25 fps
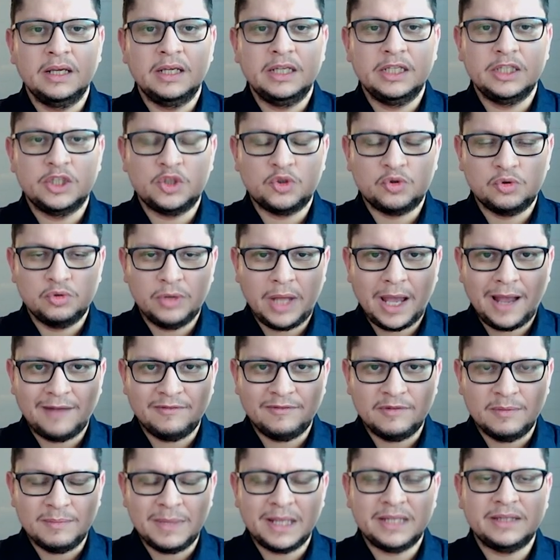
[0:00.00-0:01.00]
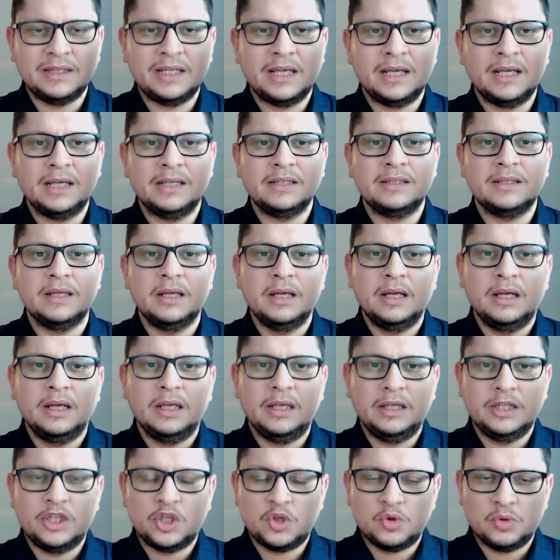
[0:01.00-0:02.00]
it should have a mandate,
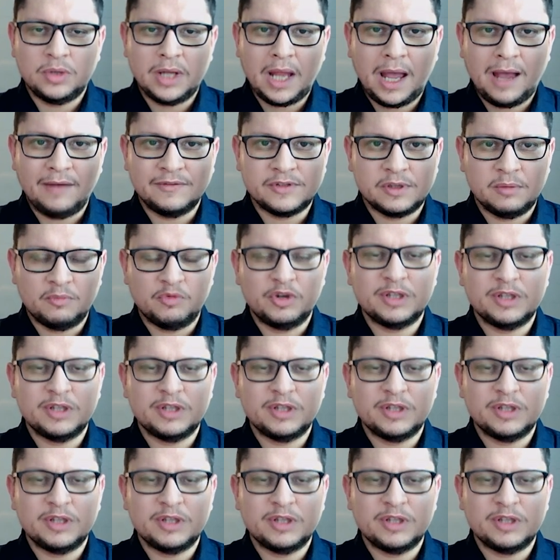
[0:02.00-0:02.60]
it should have some